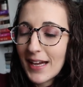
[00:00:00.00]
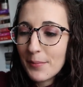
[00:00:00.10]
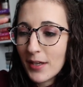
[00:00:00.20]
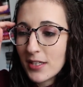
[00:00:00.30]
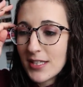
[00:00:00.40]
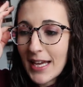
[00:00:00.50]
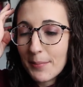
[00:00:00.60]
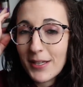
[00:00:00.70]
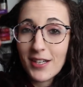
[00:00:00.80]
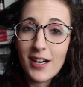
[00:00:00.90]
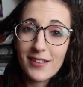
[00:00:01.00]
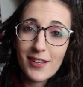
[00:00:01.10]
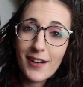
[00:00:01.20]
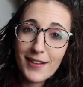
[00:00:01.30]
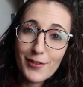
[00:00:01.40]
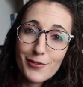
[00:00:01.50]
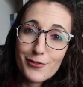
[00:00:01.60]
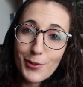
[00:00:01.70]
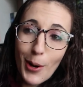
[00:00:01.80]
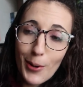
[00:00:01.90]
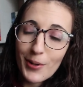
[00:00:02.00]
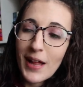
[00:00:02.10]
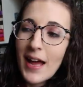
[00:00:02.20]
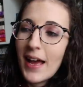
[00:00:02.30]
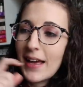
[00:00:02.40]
I'm gonna take my dogs on a little stroll